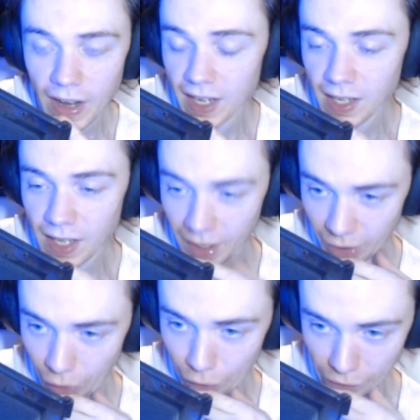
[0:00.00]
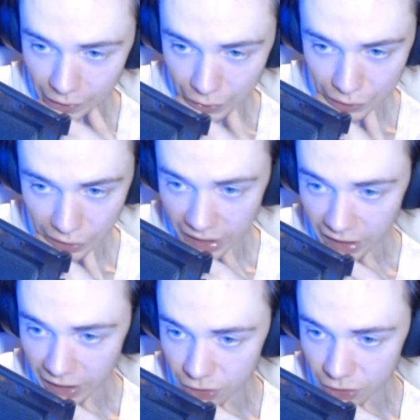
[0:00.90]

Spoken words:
I didn't get hungover either. Third, I didn't get